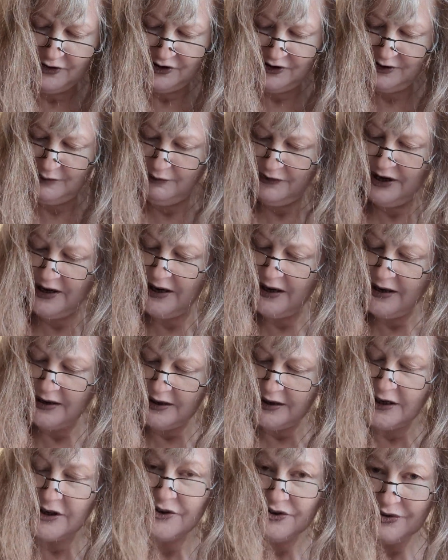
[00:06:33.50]

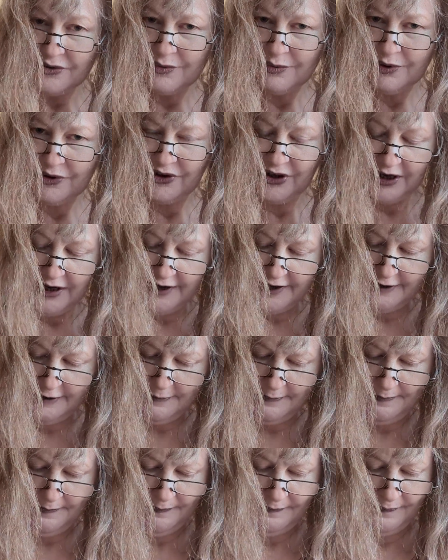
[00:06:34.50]
Someday he too will die.